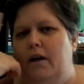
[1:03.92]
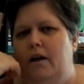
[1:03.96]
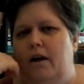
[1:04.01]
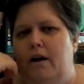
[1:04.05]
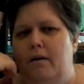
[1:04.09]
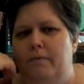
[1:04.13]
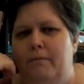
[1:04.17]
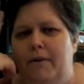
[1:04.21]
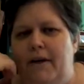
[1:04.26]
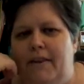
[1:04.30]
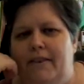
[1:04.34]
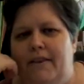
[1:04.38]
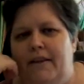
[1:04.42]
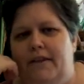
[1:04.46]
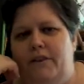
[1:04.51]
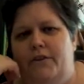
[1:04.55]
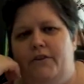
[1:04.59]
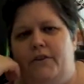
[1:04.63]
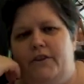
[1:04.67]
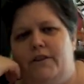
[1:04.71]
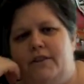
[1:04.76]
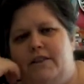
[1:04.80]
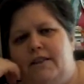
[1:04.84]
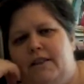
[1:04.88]
And then you
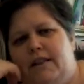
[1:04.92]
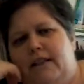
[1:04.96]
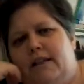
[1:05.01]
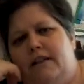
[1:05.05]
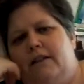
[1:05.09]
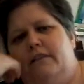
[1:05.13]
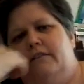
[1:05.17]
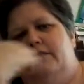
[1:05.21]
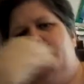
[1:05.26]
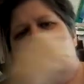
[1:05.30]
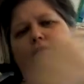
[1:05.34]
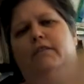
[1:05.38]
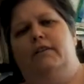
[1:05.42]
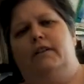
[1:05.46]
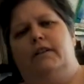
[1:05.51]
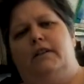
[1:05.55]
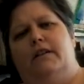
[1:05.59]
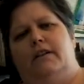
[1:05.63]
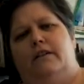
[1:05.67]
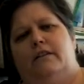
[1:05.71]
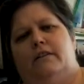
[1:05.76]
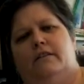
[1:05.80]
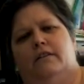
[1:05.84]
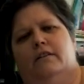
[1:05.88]
can see,
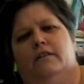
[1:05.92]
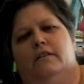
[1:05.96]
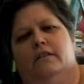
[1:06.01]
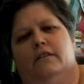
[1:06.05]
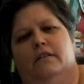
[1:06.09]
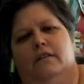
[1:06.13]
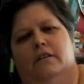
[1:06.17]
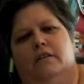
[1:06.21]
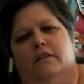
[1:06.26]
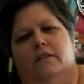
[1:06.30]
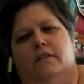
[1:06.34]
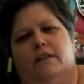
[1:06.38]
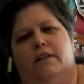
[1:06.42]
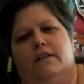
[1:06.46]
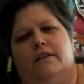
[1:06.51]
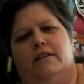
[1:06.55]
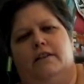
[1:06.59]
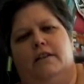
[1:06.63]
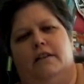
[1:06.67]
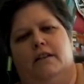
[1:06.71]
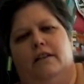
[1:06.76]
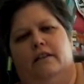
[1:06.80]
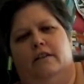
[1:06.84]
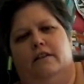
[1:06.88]
let's
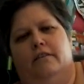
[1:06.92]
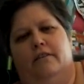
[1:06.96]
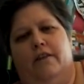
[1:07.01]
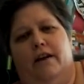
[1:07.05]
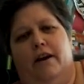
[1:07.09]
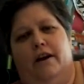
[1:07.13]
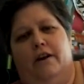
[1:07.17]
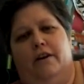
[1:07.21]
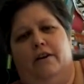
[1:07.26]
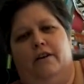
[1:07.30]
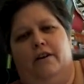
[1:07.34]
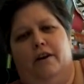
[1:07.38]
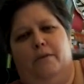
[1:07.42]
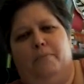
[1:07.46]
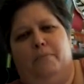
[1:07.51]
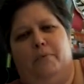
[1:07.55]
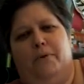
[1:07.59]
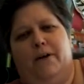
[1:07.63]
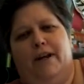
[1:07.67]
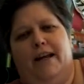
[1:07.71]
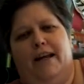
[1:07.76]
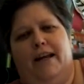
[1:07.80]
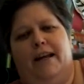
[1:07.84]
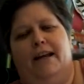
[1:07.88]
see, there, I'm
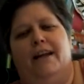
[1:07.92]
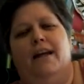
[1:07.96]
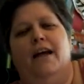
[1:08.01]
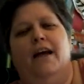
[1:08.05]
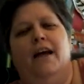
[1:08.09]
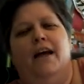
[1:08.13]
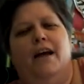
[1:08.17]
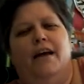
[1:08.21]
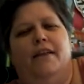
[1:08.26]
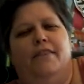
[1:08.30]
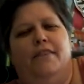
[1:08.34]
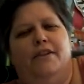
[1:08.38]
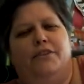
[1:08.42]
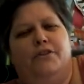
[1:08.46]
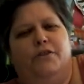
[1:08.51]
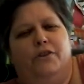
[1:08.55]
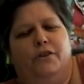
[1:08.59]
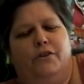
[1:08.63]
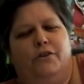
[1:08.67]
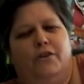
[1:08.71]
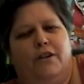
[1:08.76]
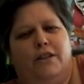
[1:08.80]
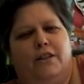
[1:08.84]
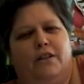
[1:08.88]
pointing at it. The
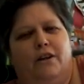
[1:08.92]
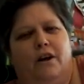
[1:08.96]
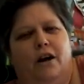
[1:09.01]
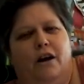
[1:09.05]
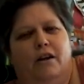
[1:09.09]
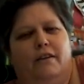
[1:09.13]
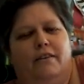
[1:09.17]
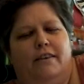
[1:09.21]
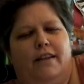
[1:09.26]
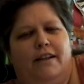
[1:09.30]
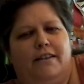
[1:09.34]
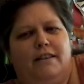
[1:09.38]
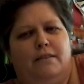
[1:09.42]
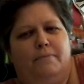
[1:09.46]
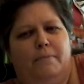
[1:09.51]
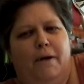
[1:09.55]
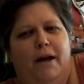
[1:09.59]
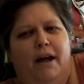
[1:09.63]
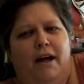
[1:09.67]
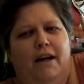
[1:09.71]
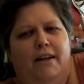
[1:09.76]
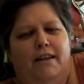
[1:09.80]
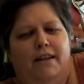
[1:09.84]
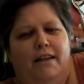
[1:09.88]
turquoise cart, that's
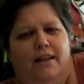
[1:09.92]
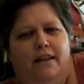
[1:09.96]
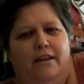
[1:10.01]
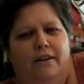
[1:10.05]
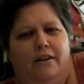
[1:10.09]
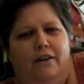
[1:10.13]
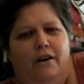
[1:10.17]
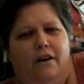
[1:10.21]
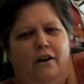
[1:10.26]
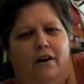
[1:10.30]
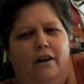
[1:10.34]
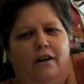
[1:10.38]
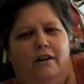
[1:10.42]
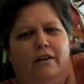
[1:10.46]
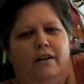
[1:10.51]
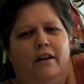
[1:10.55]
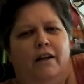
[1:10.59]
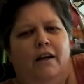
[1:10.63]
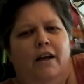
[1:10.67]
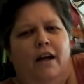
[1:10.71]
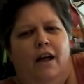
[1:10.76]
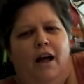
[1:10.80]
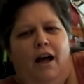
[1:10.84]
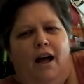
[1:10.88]
my IKEA cart
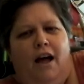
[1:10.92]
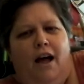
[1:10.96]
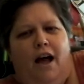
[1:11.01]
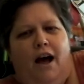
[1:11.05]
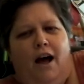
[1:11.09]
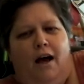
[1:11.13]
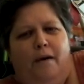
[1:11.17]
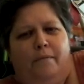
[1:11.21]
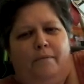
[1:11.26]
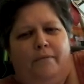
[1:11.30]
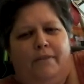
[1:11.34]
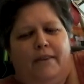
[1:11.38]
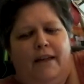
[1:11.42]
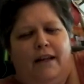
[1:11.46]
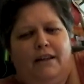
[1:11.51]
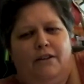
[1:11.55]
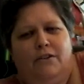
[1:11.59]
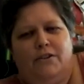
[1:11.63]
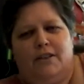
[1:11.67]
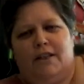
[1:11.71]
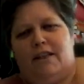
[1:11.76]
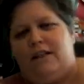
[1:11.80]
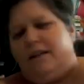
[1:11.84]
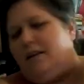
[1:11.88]
that
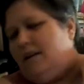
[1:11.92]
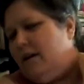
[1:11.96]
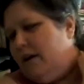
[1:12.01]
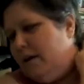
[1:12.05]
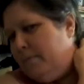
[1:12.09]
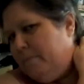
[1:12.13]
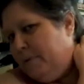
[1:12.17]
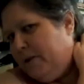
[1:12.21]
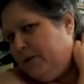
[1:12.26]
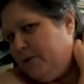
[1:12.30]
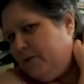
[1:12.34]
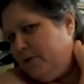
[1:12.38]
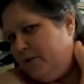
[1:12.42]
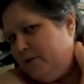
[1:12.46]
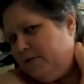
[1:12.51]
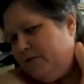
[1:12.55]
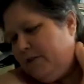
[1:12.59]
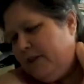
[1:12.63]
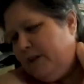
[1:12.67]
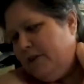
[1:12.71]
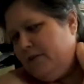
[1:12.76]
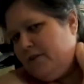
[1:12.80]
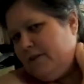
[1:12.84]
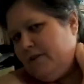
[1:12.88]
you see in a lot of Pinterest
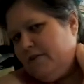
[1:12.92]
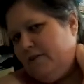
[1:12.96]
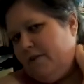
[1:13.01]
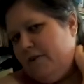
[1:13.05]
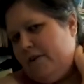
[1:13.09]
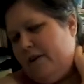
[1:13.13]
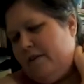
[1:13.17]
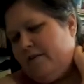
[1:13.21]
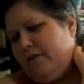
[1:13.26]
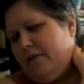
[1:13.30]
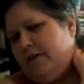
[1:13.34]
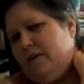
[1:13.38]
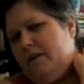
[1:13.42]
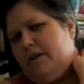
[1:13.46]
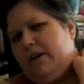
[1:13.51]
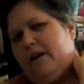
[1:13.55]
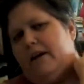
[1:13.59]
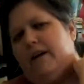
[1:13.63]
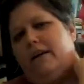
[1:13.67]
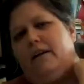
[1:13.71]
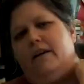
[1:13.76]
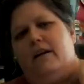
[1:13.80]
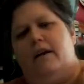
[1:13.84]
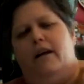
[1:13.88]
videos if you ever look
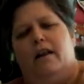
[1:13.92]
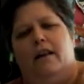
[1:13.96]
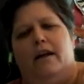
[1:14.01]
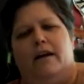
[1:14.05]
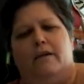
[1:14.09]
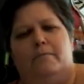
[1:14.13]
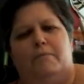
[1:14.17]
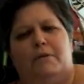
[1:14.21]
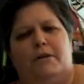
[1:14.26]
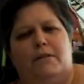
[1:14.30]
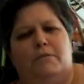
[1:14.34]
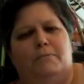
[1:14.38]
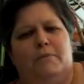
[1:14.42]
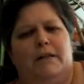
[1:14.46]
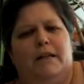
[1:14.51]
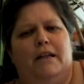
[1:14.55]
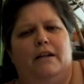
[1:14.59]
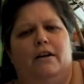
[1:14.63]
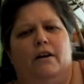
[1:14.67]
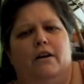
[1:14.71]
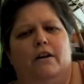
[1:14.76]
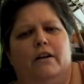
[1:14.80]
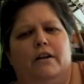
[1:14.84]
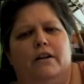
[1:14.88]
at like mixed
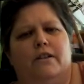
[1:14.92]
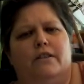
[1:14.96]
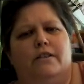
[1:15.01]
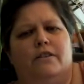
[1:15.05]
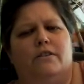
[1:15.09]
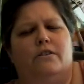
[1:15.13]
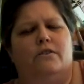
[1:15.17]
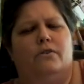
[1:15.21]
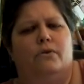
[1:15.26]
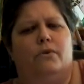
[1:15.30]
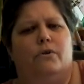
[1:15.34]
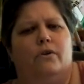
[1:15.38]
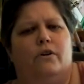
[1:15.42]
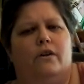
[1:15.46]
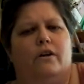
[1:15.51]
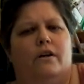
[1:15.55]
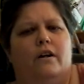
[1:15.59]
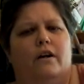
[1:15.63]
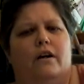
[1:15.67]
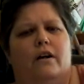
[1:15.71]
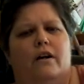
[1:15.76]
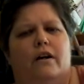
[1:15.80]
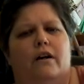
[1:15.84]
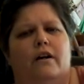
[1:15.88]
media artists, or
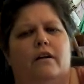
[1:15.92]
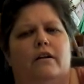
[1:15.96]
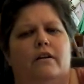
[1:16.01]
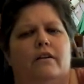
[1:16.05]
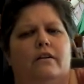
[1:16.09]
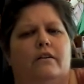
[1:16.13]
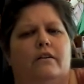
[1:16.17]
a